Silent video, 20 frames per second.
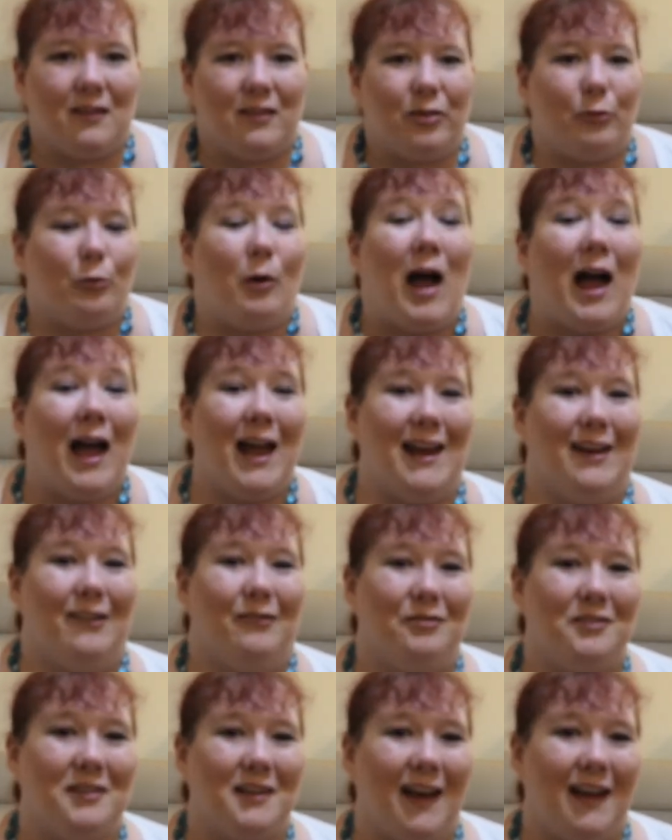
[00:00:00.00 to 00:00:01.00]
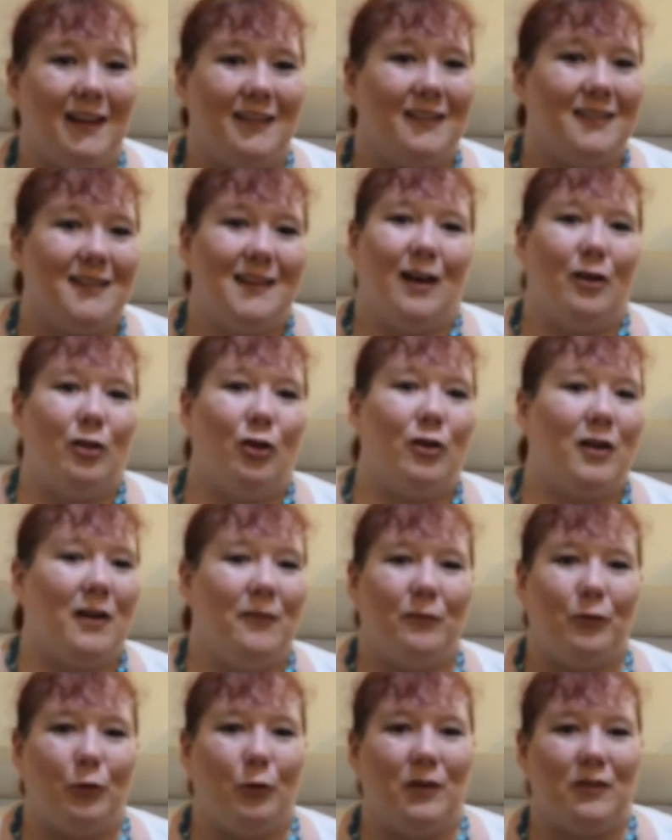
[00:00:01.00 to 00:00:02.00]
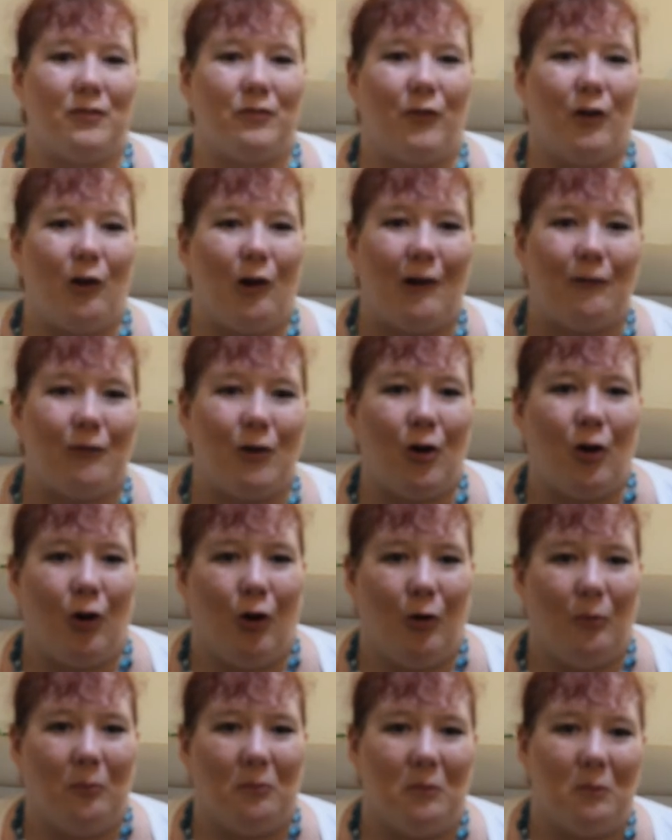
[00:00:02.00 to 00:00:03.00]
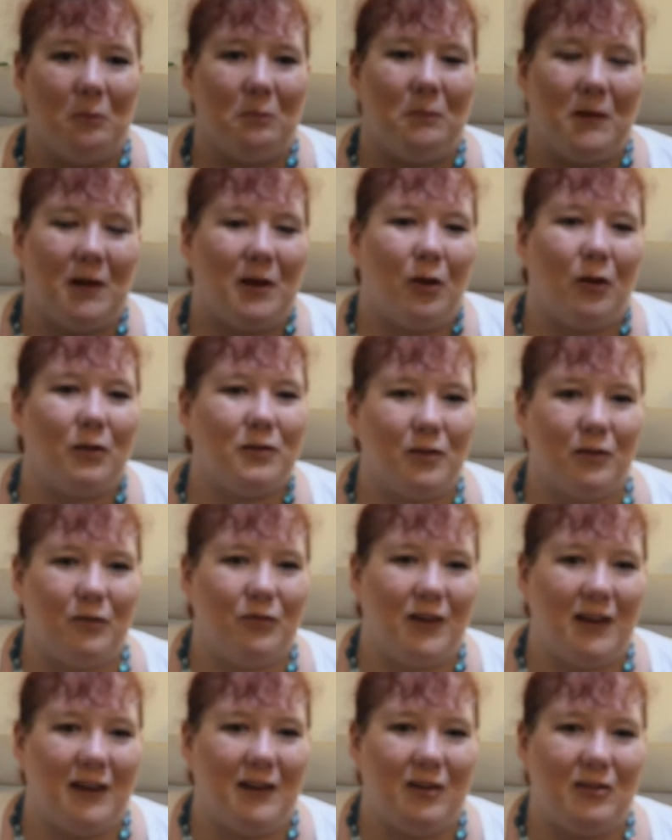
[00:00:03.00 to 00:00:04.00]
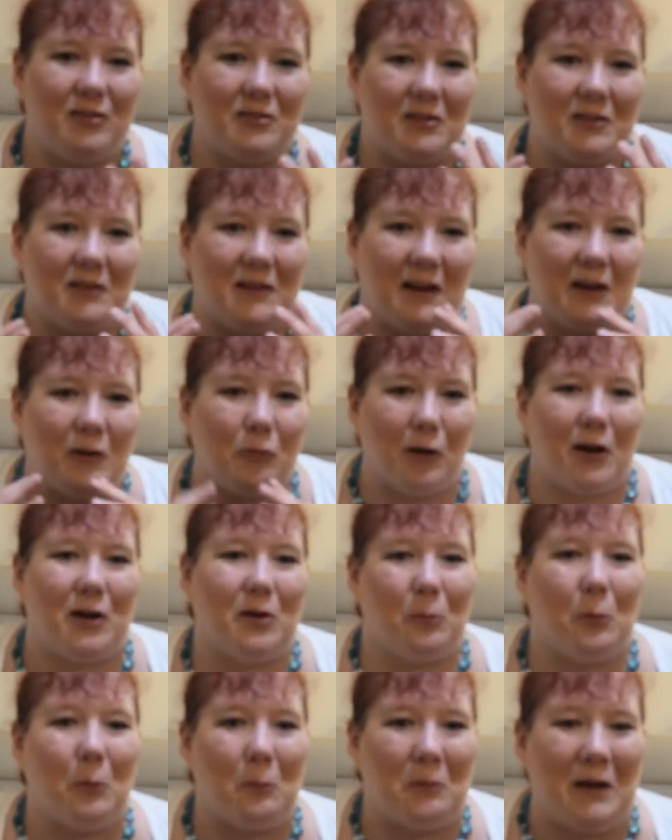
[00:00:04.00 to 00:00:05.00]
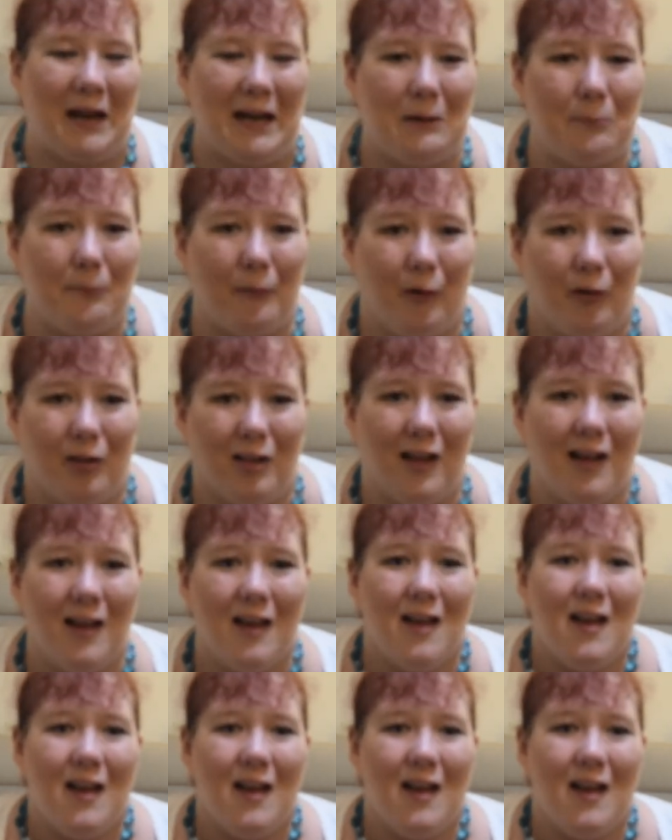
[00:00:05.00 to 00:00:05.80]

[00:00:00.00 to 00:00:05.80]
thrived and is now looking for his forever home because of these incredible people.